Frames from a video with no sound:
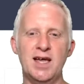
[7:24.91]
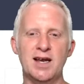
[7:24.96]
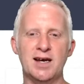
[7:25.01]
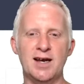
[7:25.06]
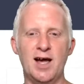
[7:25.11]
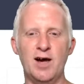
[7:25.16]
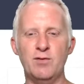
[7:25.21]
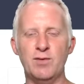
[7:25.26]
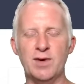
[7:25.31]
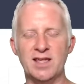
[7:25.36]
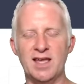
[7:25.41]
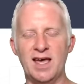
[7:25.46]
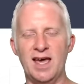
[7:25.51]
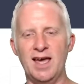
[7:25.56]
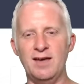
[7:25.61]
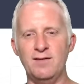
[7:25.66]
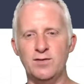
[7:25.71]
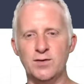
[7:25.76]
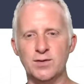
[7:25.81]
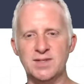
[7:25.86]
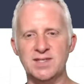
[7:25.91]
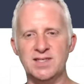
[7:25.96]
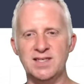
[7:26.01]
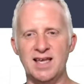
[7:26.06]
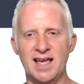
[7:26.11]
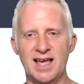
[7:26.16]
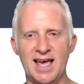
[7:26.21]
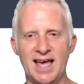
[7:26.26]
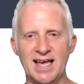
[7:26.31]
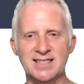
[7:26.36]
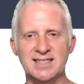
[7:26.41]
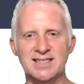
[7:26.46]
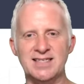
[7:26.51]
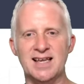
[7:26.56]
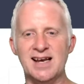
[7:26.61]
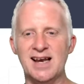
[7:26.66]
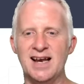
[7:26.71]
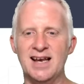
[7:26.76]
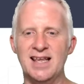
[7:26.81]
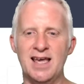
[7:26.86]
Now with Aave, you see
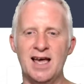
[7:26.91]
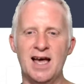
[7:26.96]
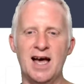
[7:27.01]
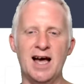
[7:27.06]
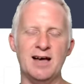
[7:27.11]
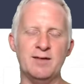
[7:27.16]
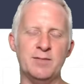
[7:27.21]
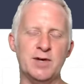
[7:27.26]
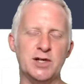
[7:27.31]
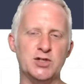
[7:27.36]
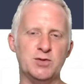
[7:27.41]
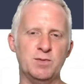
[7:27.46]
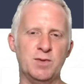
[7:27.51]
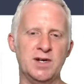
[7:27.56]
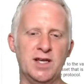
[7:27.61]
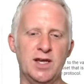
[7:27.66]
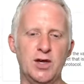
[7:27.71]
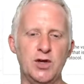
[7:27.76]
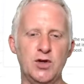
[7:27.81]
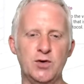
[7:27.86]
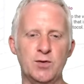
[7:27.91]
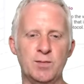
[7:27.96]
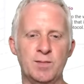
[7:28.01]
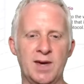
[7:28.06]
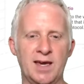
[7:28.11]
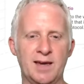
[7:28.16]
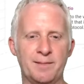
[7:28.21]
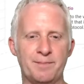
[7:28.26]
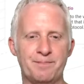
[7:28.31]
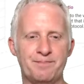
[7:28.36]
instantly how much money you make.